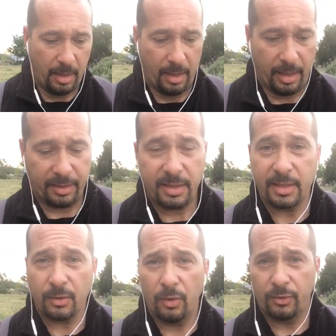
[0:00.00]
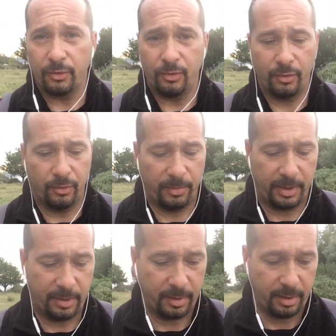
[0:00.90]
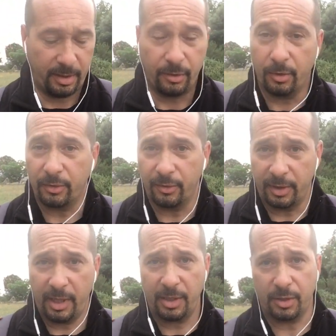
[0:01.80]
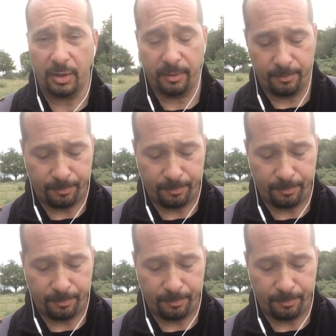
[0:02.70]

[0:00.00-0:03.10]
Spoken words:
And this is all to do with indoctrination.